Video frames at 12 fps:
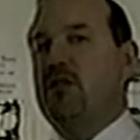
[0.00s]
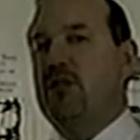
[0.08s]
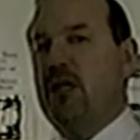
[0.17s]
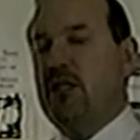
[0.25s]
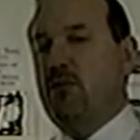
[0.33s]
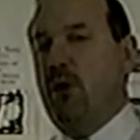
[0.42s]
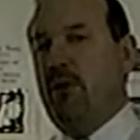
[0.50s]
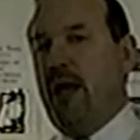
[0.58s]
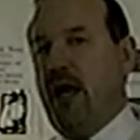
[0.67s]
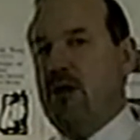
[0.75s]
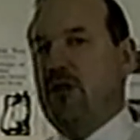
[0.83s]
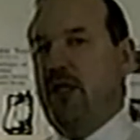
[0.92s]
6 where we
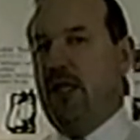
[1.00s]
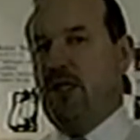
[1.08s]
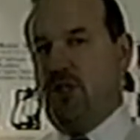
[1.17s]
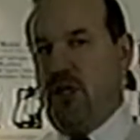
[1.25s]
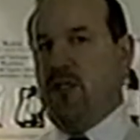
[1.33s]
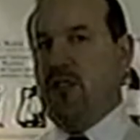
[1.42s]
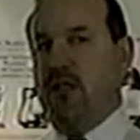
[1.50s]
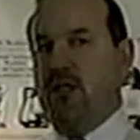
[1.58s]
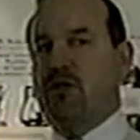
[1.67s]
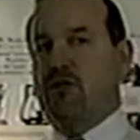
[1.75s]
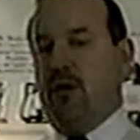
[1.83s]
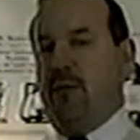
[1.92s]
actually adjust the
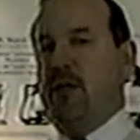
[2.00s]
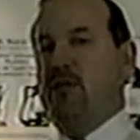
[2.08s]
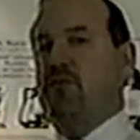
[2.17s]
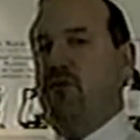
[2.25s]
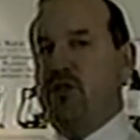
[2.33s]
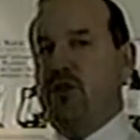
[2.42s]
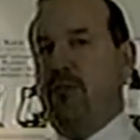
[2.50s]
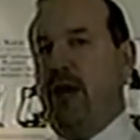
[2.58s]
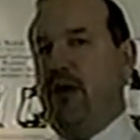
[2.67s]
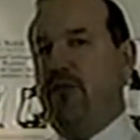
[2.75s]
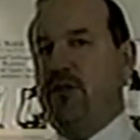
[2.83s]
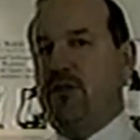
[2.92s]
extremities for
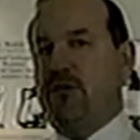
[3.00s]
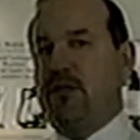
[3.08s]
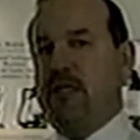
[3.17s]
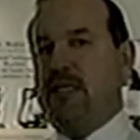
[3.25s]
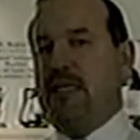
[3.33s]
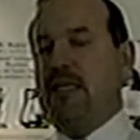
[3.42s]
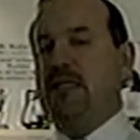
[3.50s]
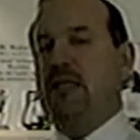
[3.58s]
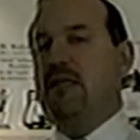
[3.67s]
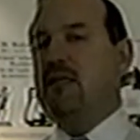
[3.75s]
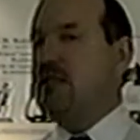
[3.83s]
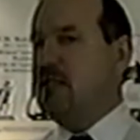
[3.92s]
somatovisceral disease,
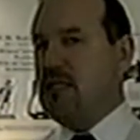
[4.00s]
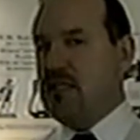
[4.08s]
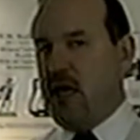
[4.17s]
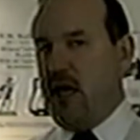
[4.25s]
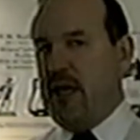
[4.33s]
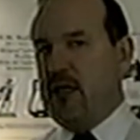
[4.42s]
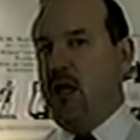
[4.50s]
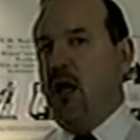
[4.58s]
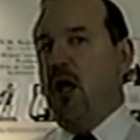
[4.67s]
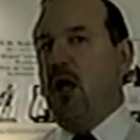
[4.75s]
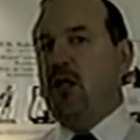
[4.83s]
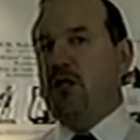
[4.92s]
and this is designed
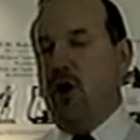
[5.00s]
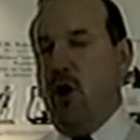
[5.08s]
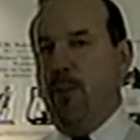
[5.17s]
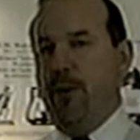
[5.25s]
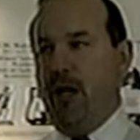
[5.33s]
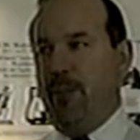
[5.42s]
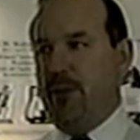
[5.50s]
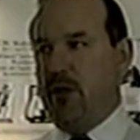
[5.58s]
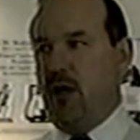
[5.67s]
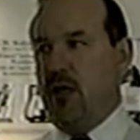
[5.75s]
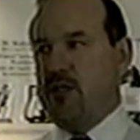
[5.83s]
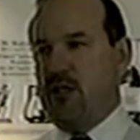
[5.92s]
to open up and
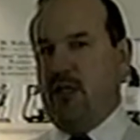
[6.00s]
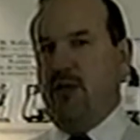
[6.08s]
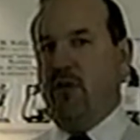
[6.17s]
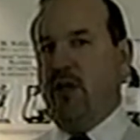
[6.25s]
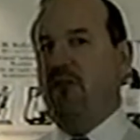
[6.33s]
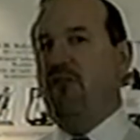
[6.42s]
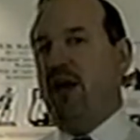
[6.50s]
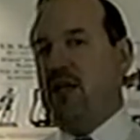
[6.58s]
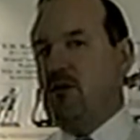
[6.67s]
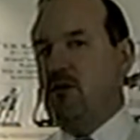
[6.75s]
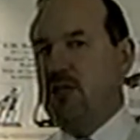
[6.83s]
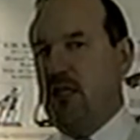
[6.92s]
cause significant
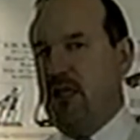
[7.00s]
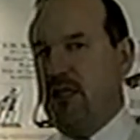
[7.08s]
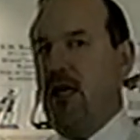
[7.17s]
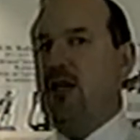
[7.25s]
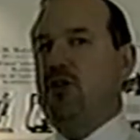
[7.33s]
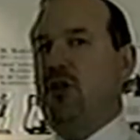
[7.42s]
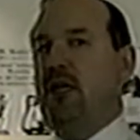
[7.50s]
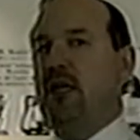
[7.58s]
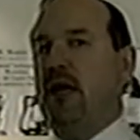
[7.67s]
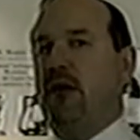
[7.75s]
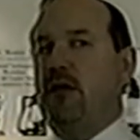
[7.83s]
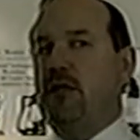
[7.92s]
vasodilatation in
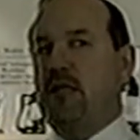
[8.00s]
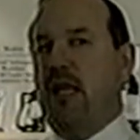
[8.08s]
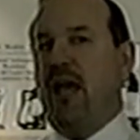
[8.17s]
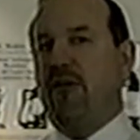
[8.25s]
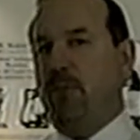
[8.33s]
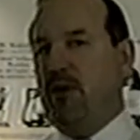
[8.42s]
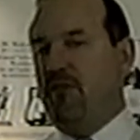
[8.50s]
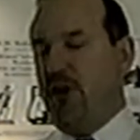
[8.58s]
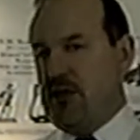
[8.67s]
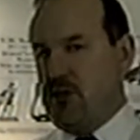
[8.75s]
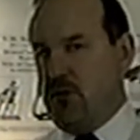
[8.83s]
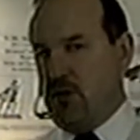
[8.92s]
areas that have been
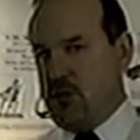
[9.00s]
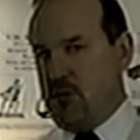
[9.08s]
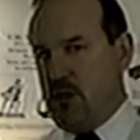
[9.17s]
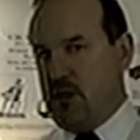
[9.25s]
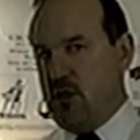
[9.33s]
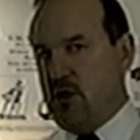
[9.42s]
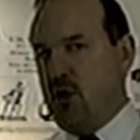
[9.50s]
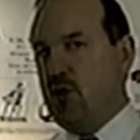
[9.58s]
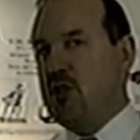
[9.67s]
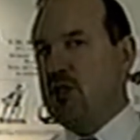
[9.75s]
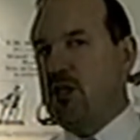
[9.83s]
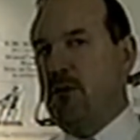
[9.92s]
vasoconstricted due
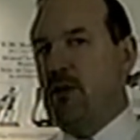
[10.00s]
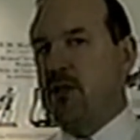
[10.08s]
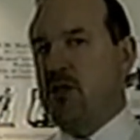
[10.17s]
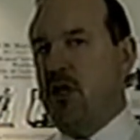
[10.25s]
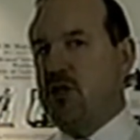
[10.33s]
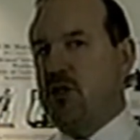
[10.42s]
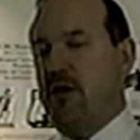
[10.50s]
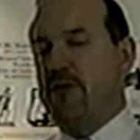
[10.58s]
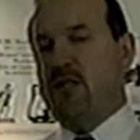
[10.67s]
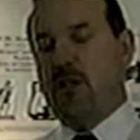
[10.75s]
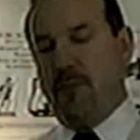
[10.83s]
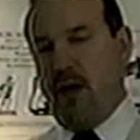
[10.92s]
to subluxation of
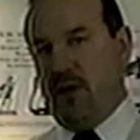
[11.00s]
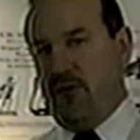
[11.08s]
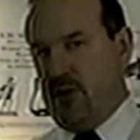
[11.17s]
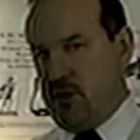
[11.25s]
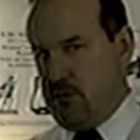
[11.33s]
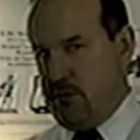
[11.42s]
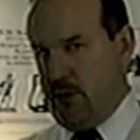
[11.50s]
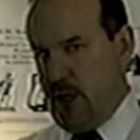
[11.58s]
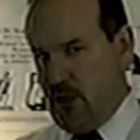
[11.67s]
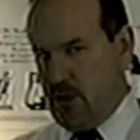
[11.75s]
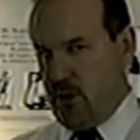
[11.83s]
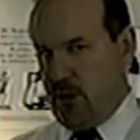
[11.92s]
a somatovisceral
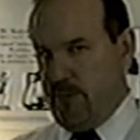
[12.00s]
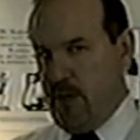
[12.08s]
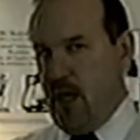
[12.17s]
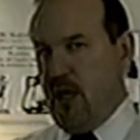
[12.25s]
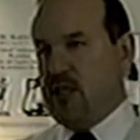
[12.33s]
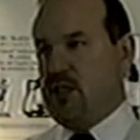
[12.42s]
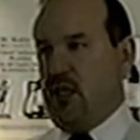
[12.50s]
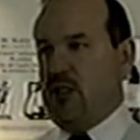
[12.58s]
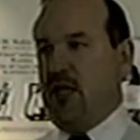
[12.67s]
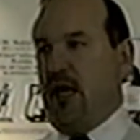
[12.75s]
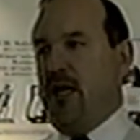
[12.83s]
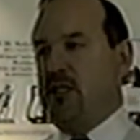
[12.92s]
nature,
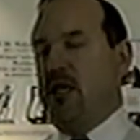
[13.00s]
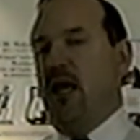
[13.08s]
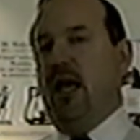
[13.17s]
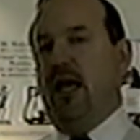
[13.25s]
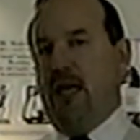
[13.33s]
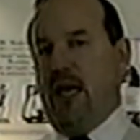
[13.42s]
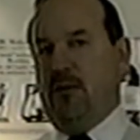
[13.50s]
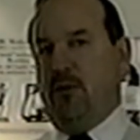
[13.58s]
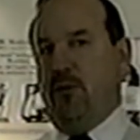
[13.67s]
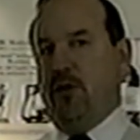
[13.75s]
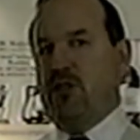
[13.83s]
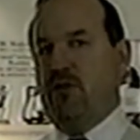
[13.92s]
such as an
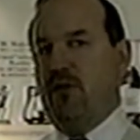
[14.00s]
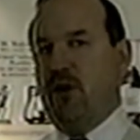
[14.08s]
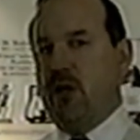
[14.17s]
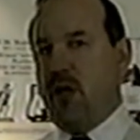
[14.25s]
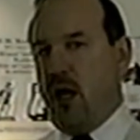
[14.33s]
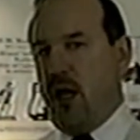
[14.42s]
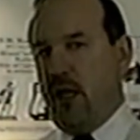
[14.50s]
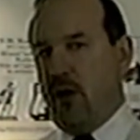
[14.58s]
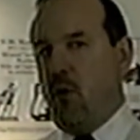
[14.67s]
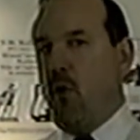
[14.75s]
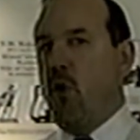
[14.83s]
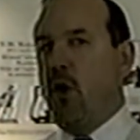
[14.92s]
animal with severe colic
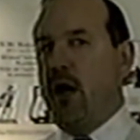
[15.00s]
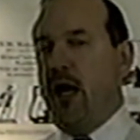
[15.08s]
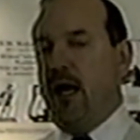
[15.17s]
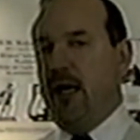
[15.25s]
or